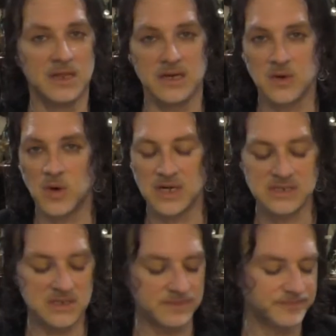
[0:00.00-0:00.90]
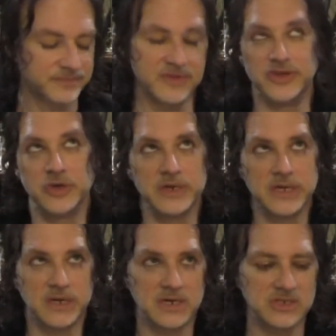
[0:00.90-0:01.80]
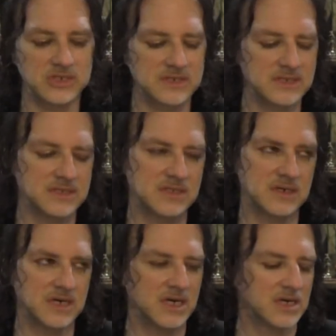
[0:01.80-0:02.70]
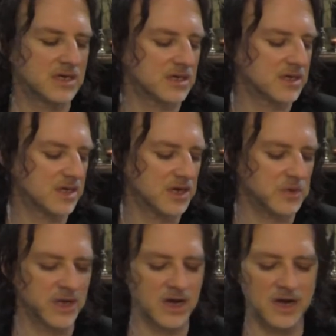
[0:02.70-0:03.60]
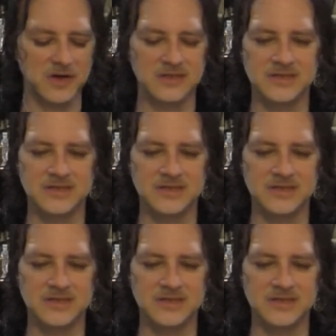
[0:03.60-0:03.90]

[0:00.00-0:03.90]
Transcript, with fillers: The quantum, unity consciousness. Oh, here we go.